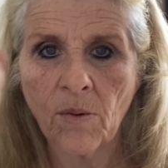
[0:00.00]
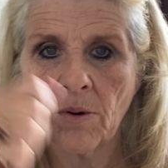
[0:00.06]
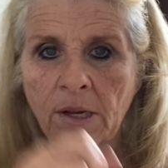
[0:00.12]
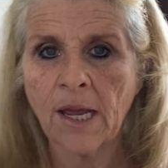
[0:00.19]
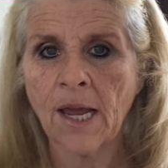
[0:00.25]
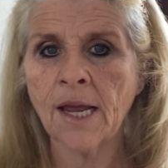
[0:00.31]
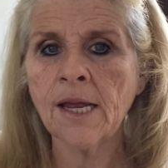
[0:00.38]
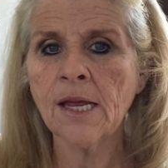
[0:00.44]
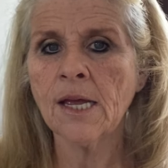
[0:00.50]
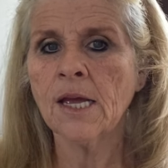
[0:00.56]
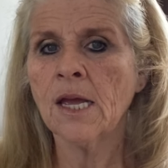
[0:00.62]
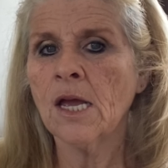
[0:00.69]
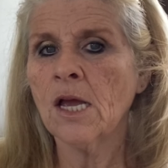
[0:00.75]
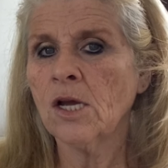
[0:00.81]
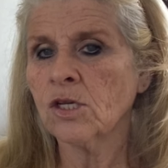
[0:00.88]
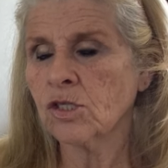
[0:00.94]
okay?
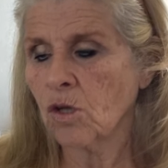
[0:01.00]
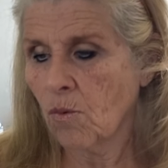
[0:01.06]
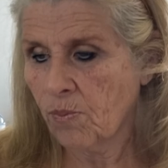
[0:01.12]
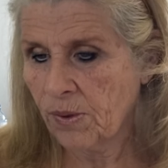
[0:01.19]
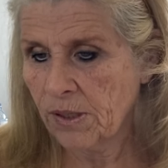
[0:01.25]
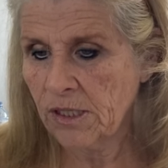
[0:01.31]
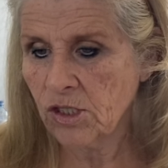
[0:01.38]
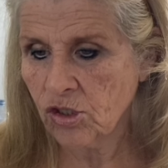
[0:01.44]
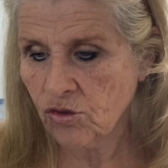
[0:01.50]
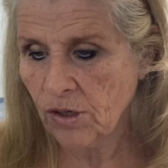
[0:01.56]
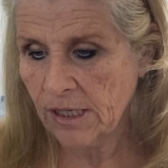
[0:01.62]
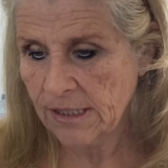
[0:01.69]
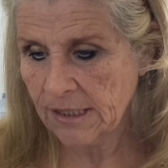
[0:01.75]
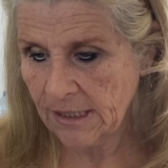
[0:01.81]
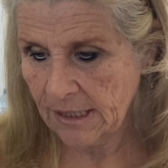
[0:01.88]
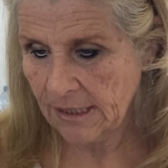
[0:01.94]
So please
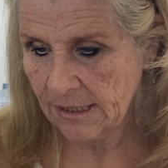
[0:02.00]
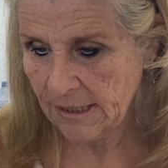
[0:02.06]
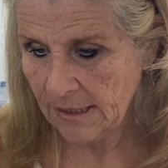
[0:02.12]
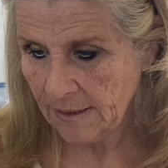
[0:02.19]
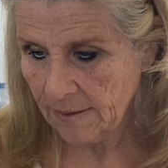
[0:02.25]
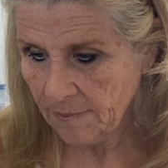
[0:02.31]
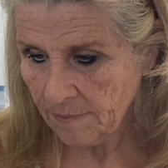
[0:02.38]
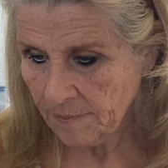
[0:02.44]
trust this.